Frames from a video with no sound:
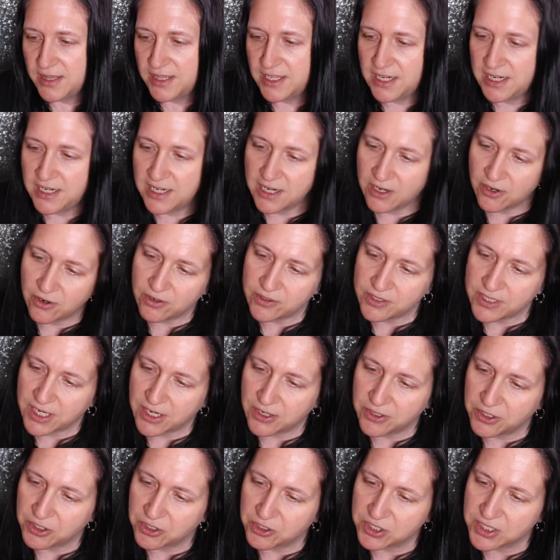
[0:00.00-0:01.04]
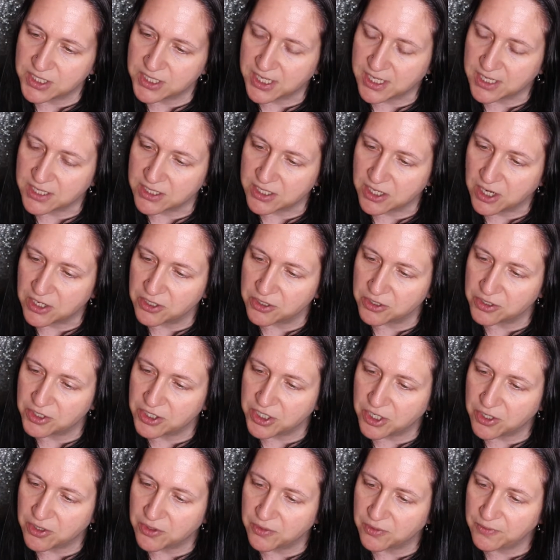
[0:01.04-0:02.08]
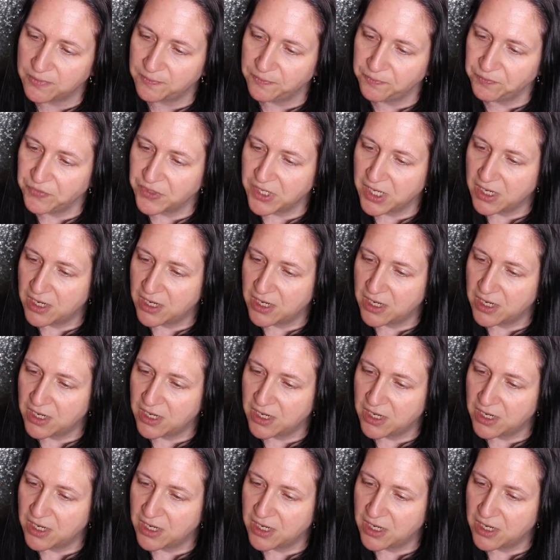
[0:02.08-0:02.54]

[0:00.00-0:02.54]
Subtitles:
then narrow down your skin's undertone,